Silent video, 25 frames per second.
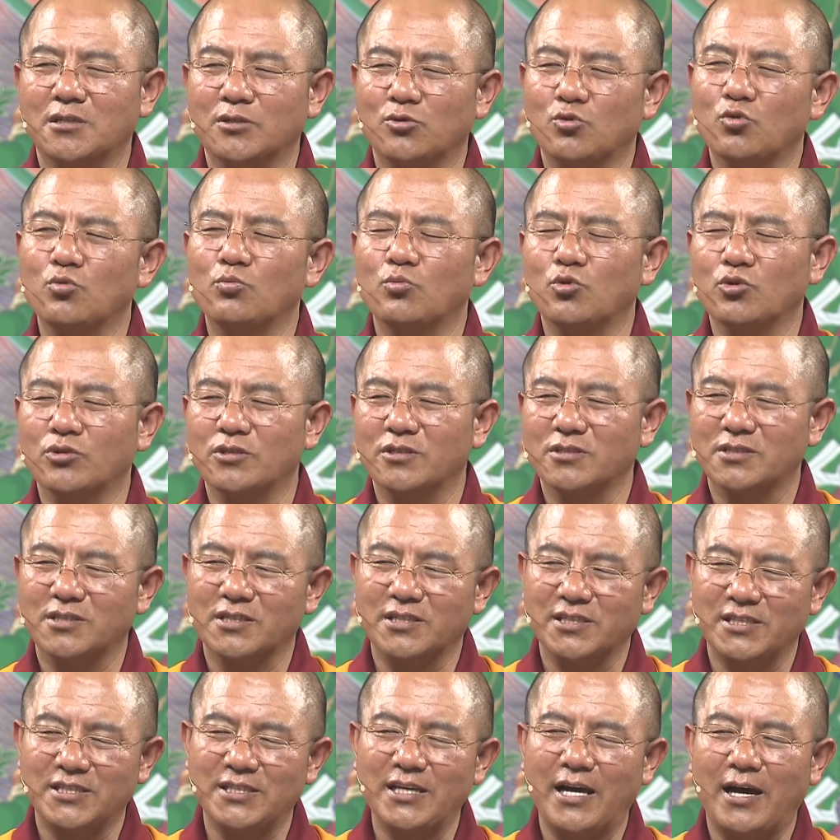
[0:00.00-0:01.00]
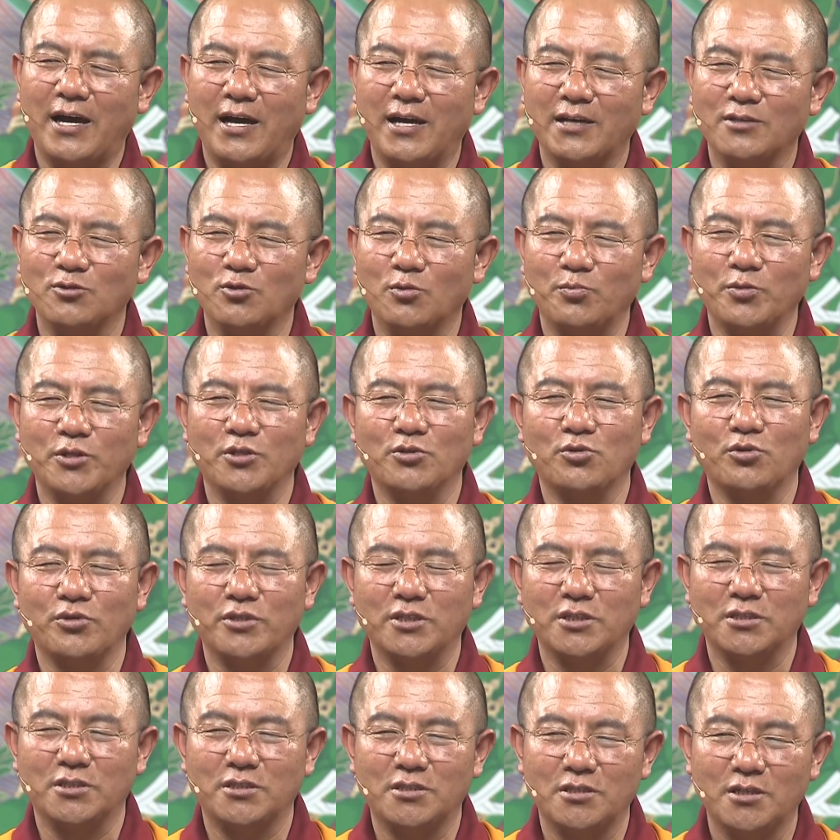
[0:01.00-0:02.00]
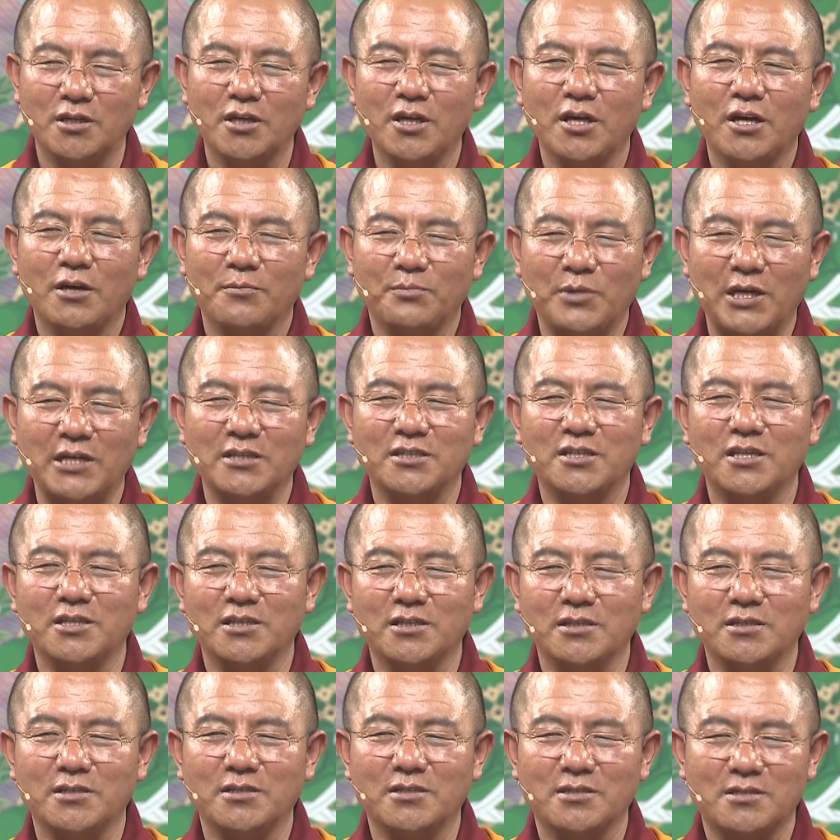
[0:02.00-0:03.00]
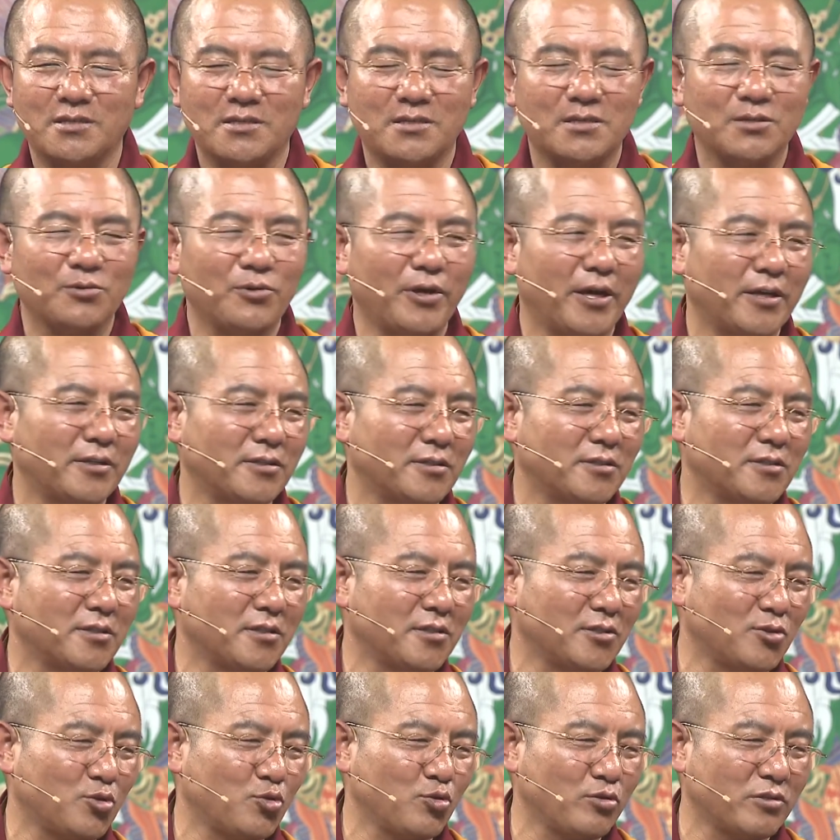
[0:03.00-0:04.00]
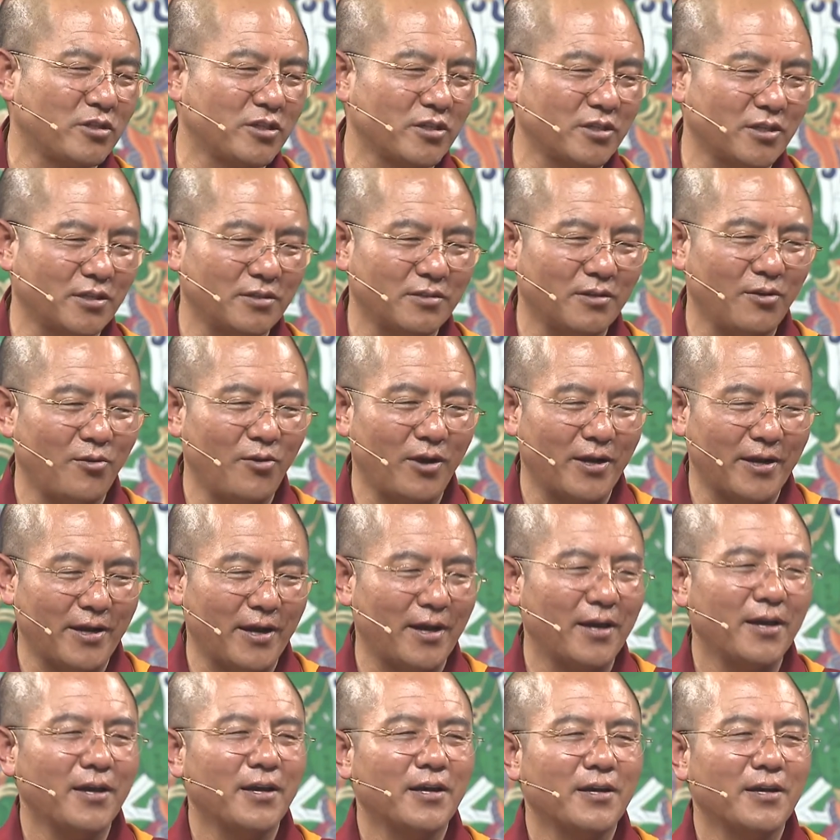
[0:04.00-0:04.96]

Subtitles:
I hope by then you can install some Tara statues when there's an opportunity.